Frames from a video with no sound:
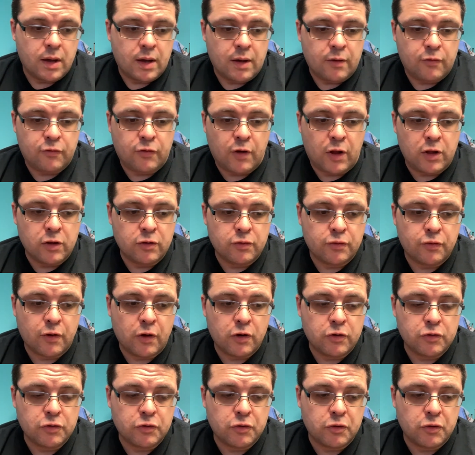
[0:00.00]
follow
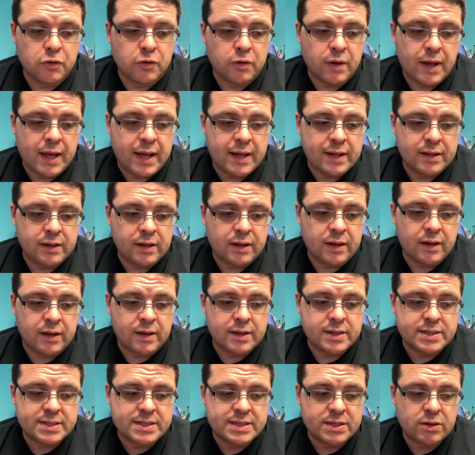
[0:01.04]
through and
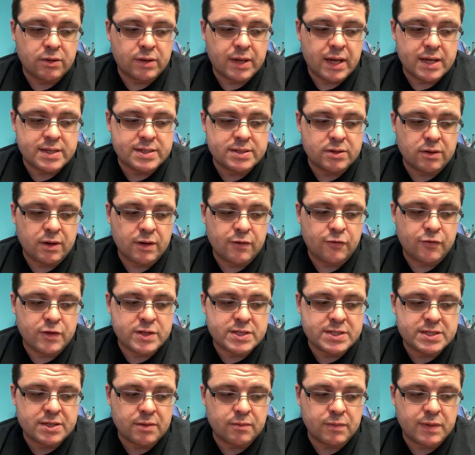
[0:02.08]
see, okay, so if it's
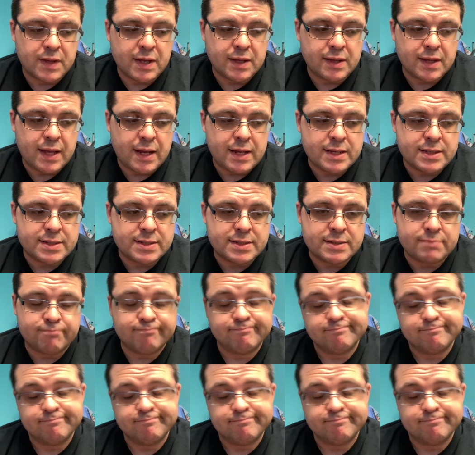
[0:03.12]
something that is,